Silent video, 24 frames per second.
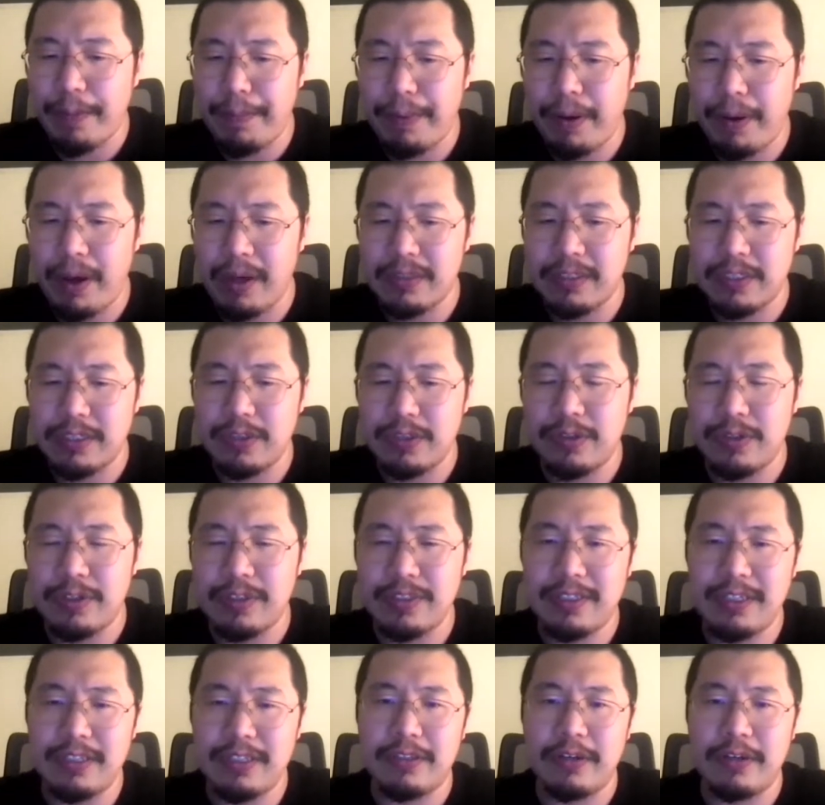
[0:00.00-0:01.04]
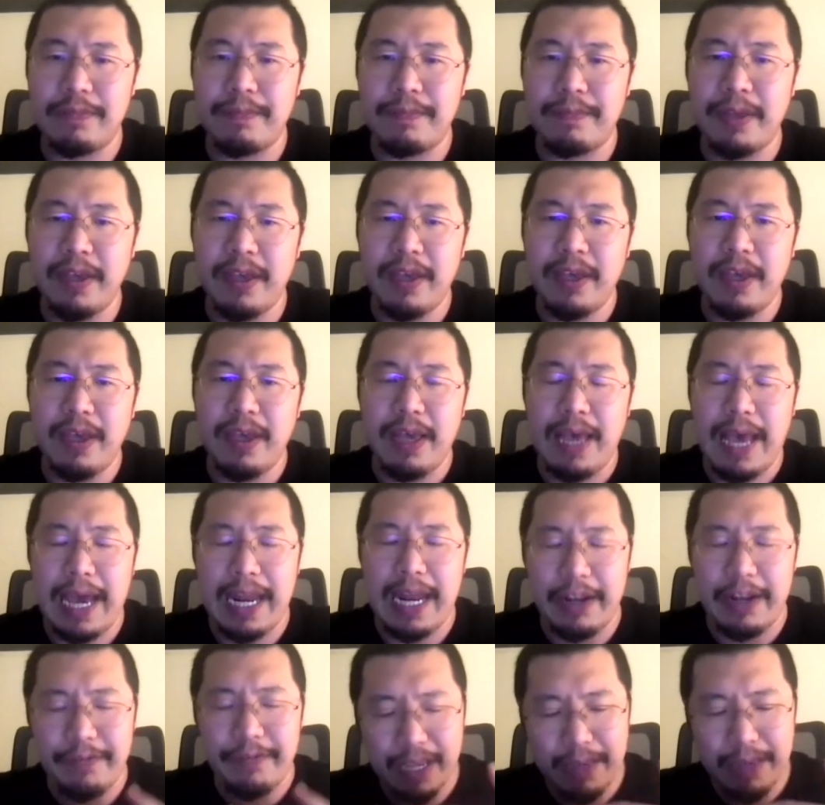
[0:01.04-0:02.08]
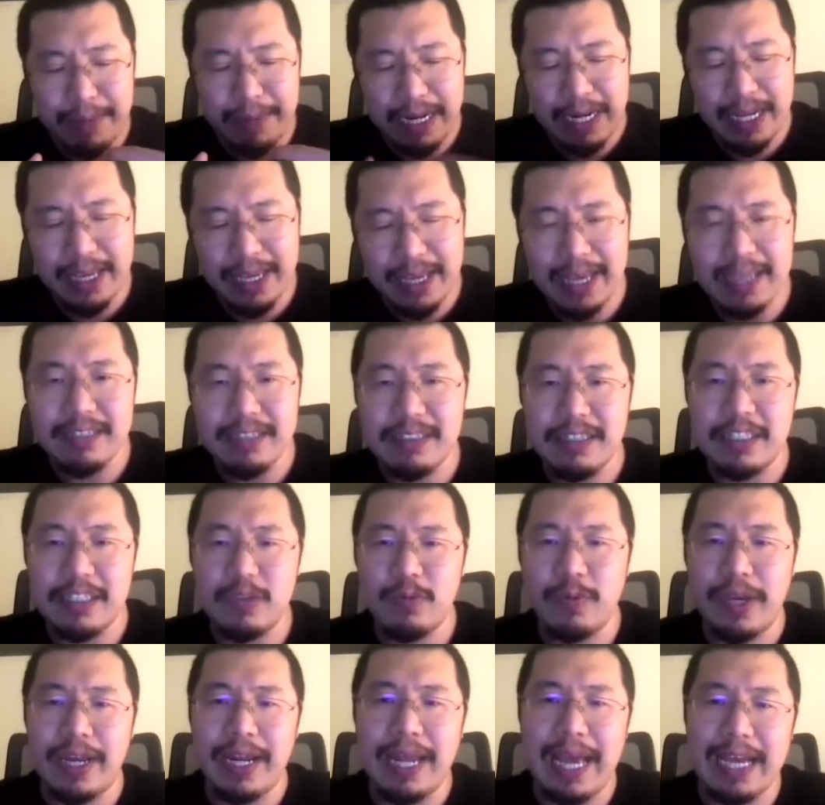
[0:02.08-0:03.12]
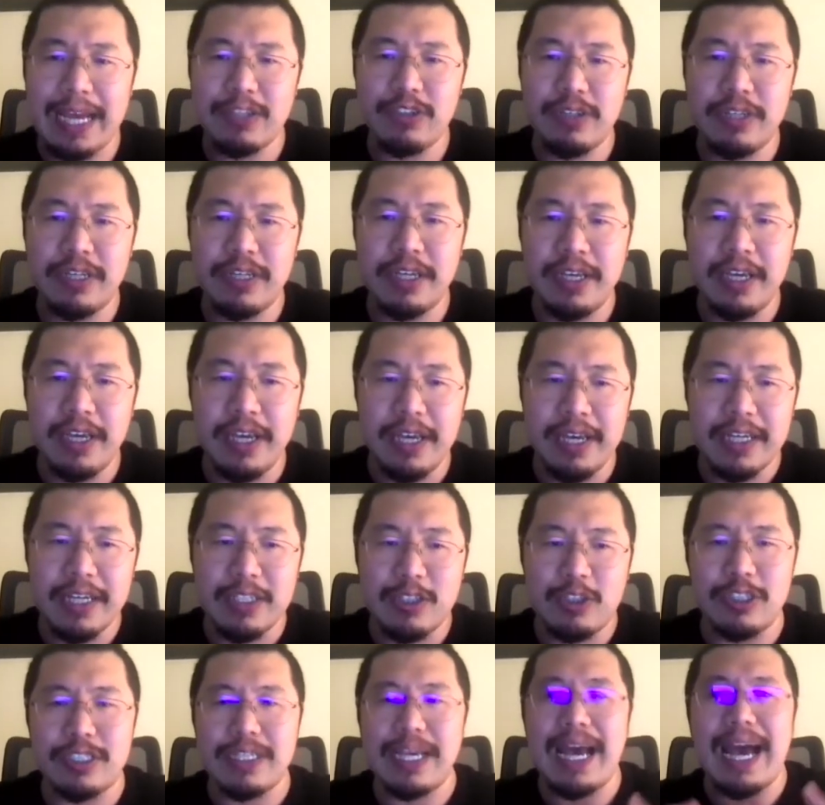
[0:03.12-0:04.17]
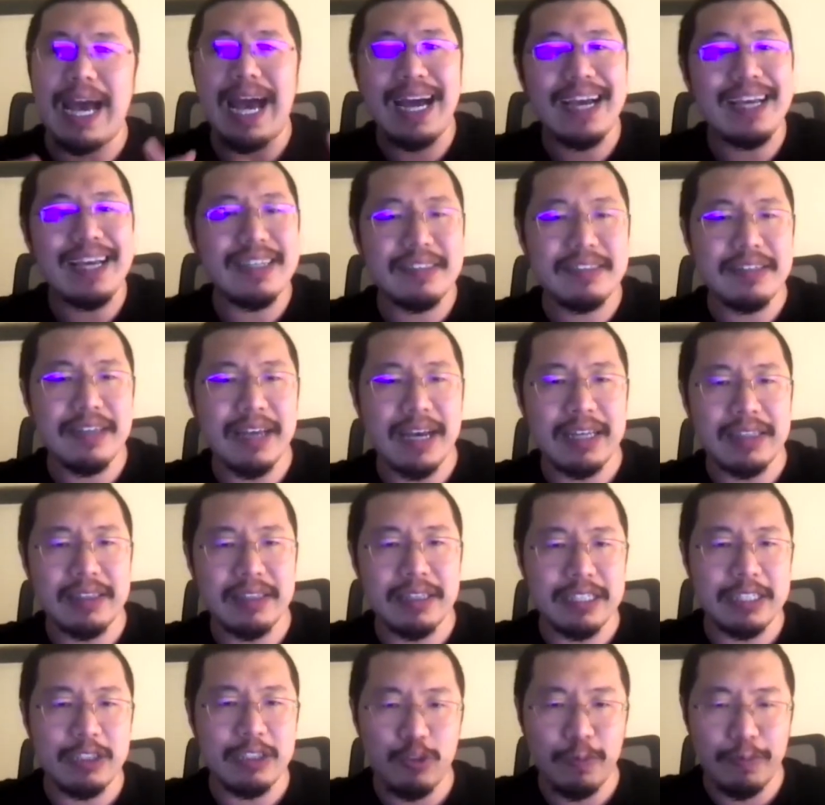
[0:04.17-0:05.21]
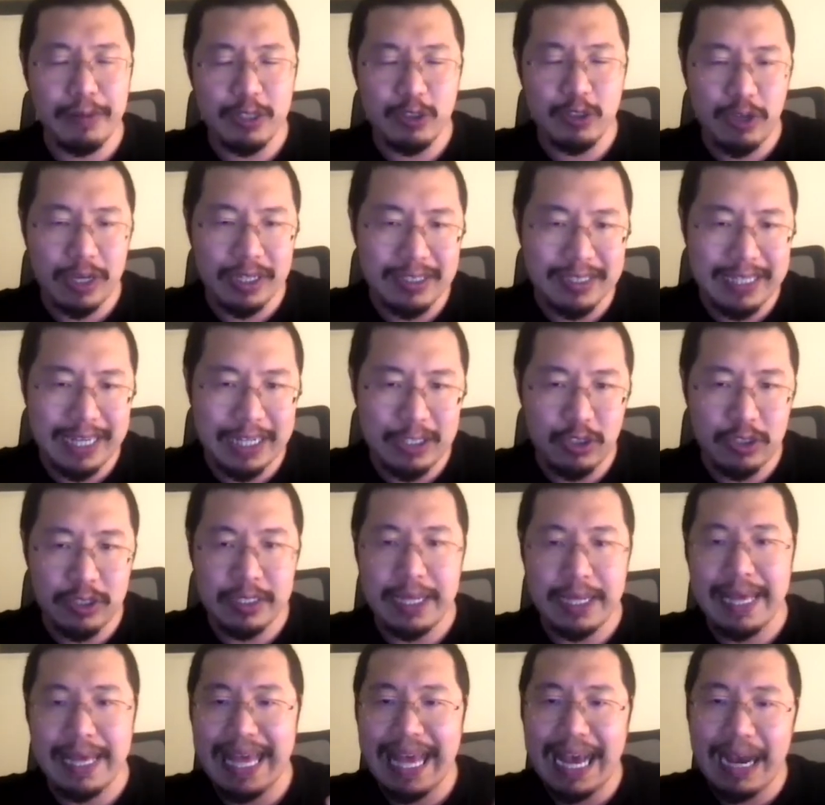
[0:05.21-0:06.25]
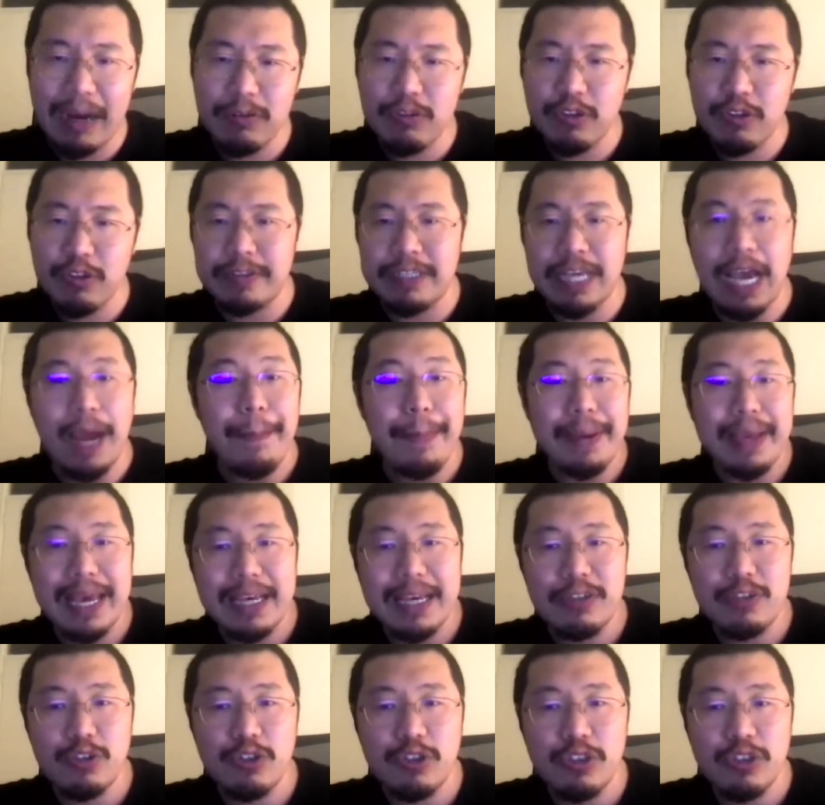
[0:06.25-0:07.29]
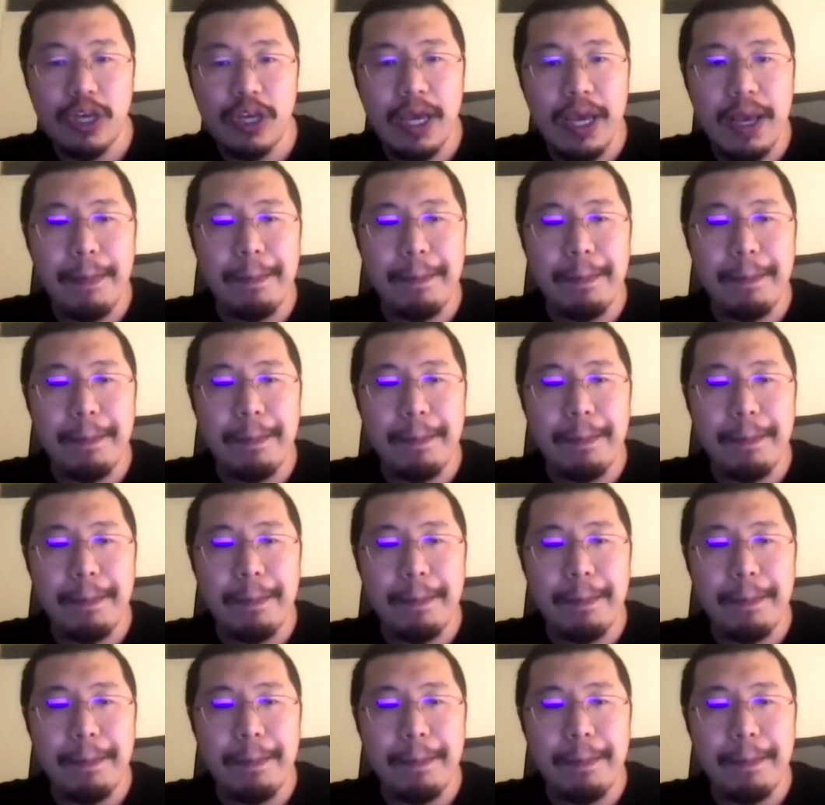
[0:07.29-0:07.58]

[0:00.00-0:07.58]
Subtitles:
parts into your system. And I think in many cases, we can actually just architect the distributed transaction out of the application